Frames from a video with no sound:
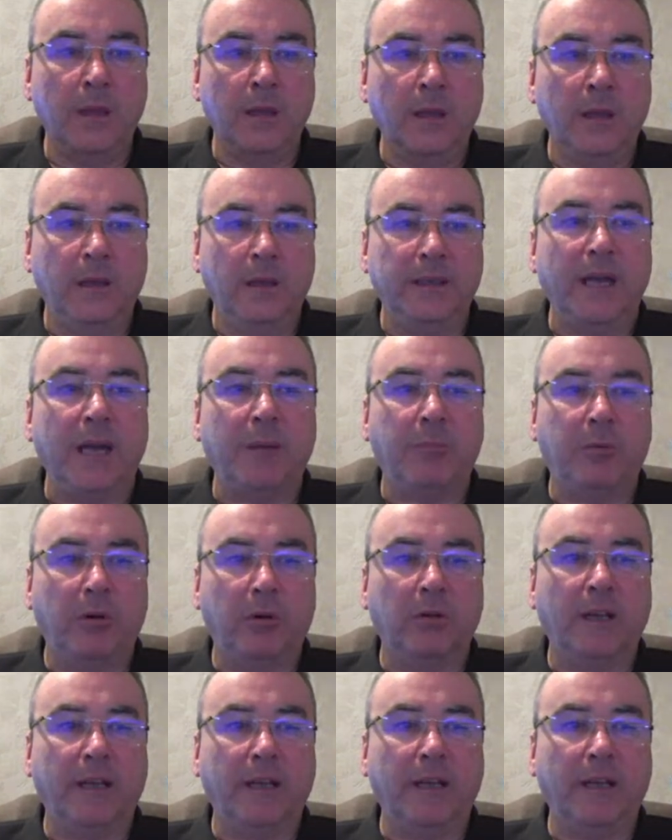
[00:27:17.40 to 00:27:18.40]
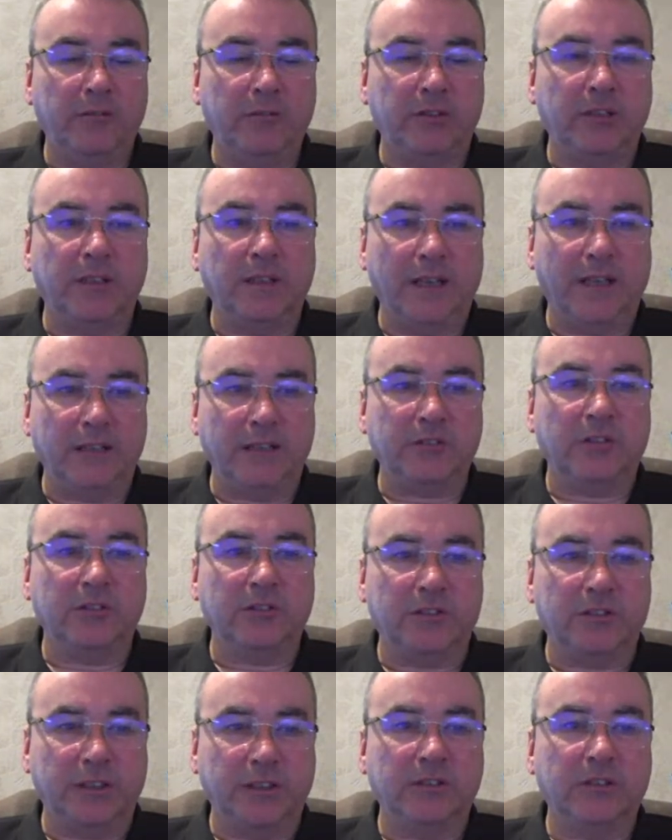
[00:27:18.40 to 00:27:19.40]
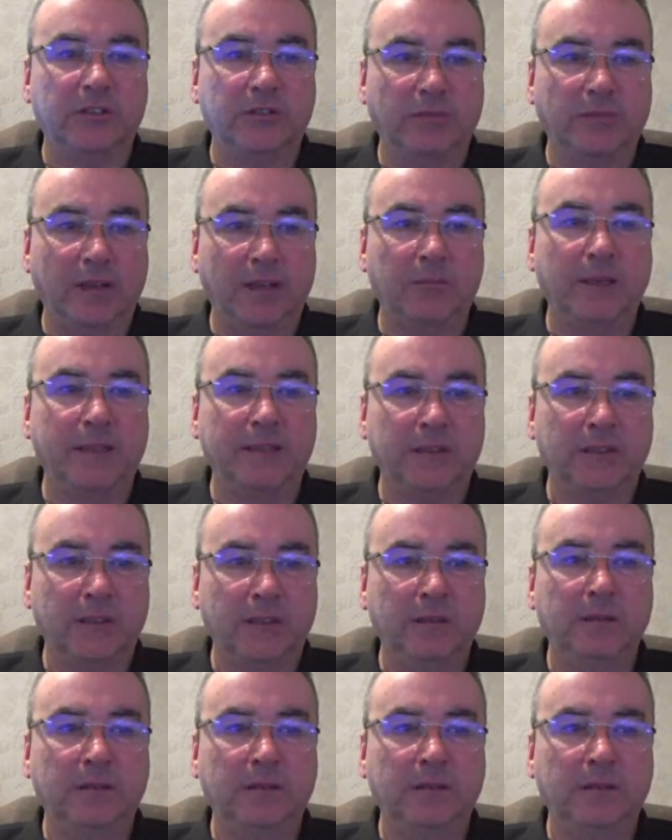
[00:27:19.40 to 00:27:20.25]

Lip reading: Yeah, Paul, I use inlines on silt as well, mate.